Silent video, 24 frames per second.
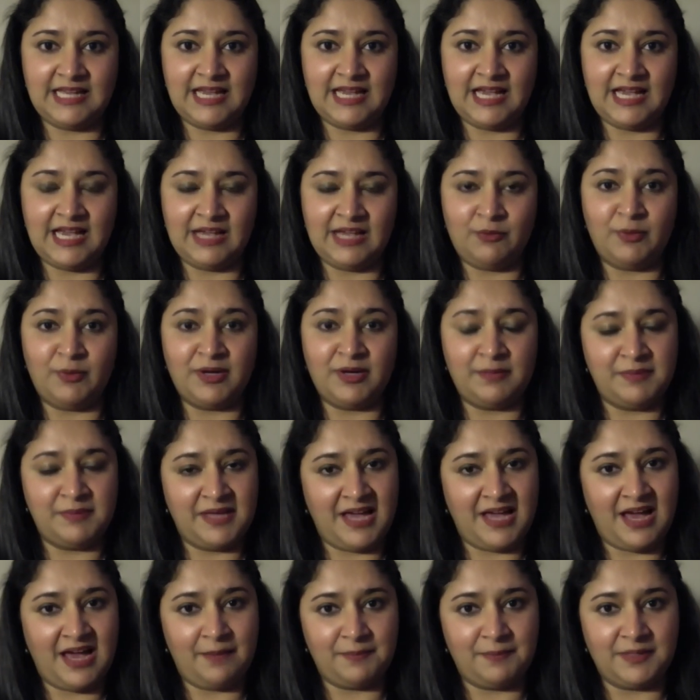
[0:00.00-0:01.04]
I want to be
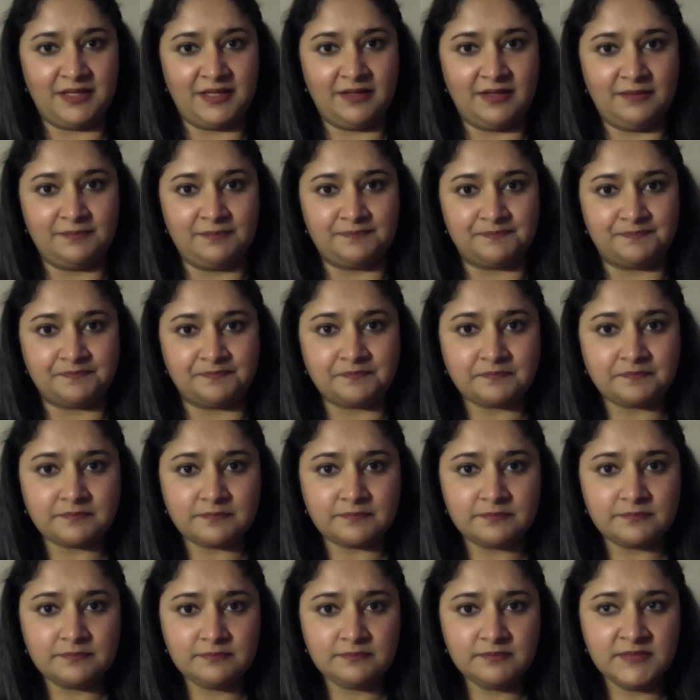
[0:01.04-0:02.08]
happy.
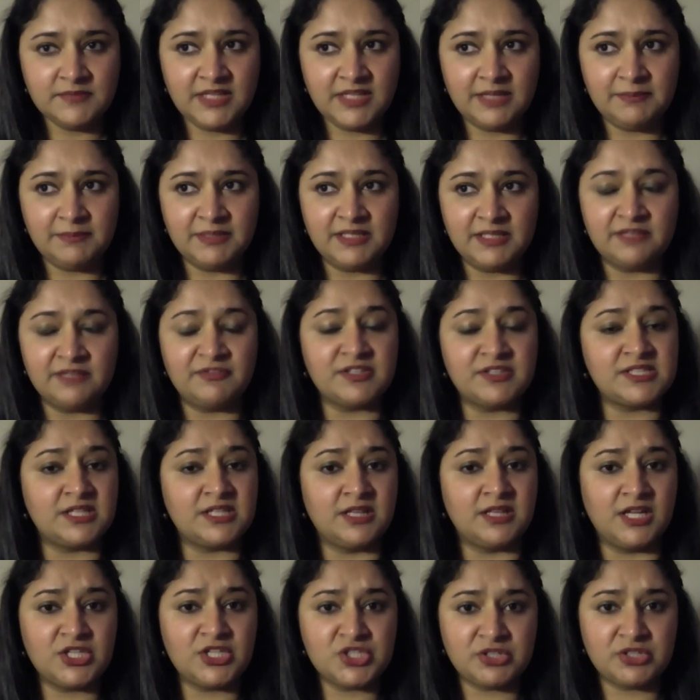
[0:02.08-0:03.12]
I mean, if it's a
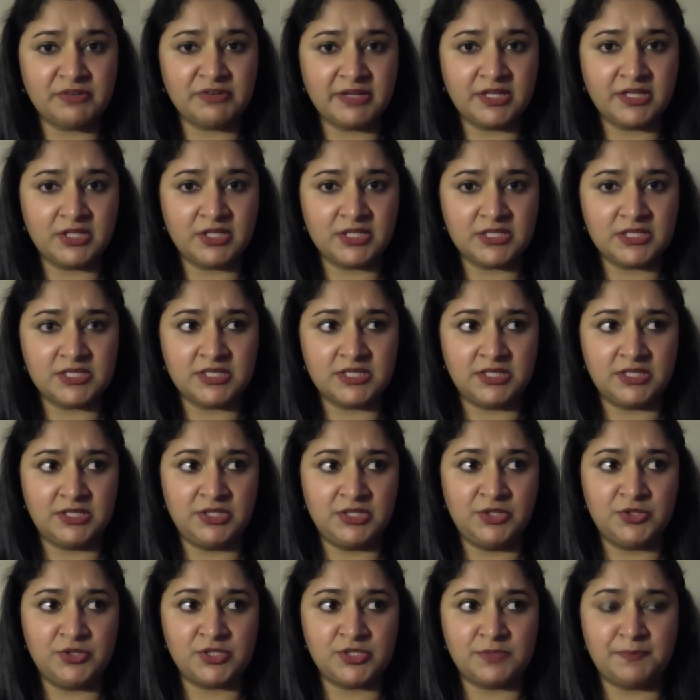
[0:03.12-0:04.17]
luxury good,
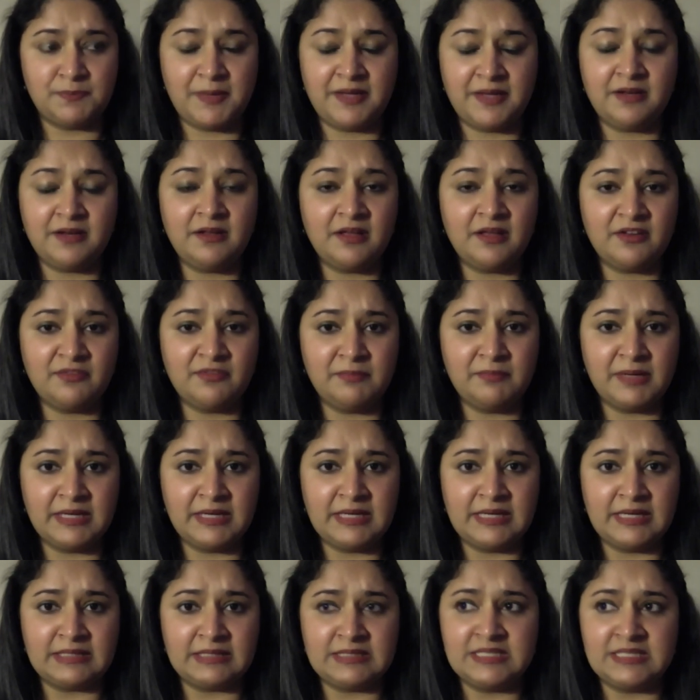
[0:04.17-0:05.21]
you spend a lot of money,
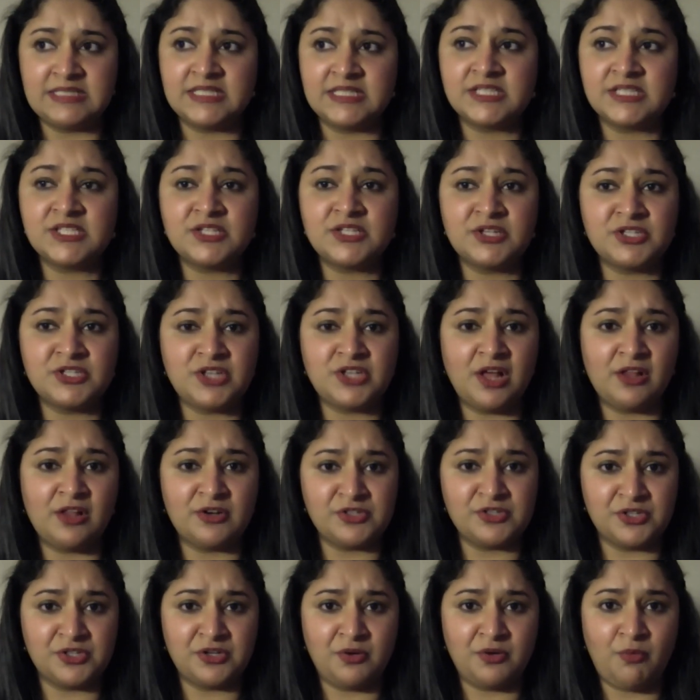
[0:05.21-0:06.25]
at least $600
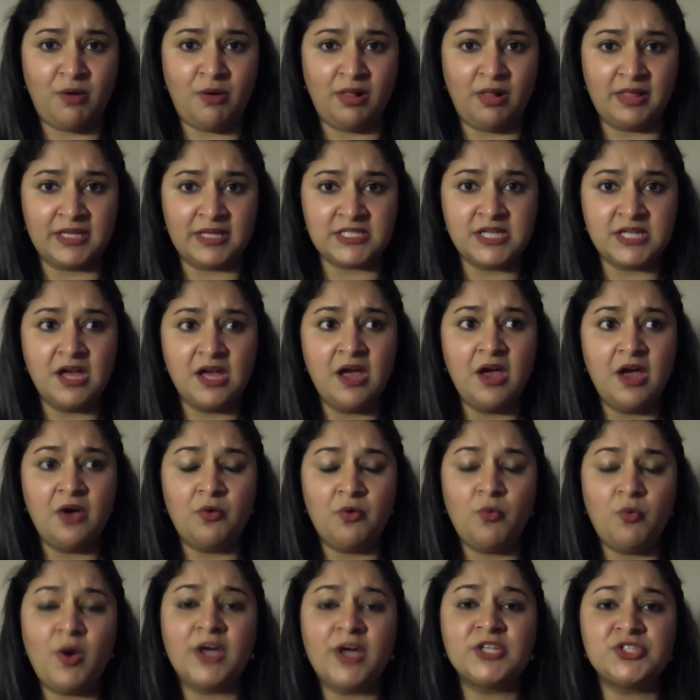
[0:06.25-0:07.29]
on a wallet,
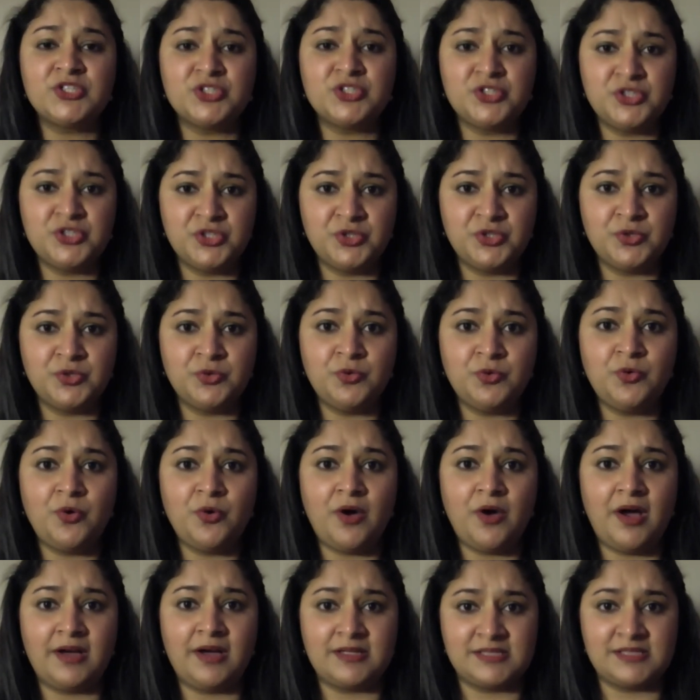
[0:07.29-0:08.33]
why should you
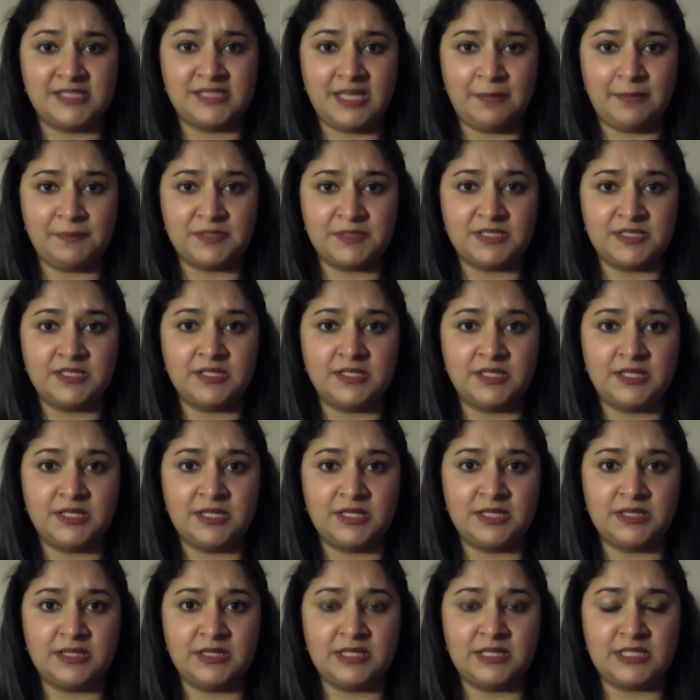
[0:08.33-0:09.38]
accept
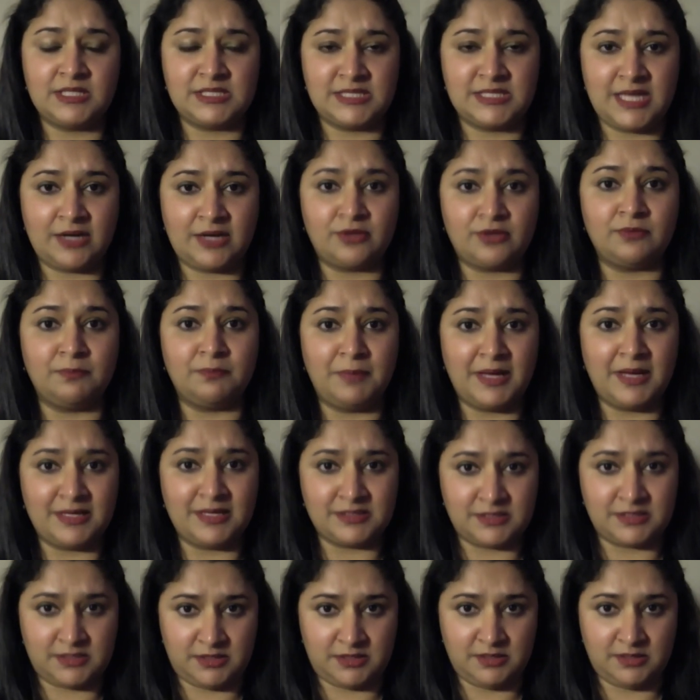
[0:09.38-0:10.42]
the second
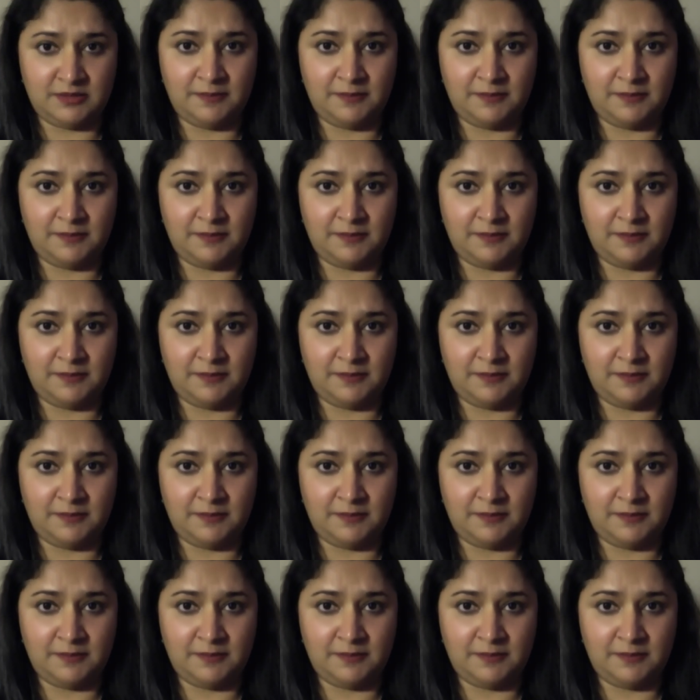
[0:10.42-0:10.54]
best,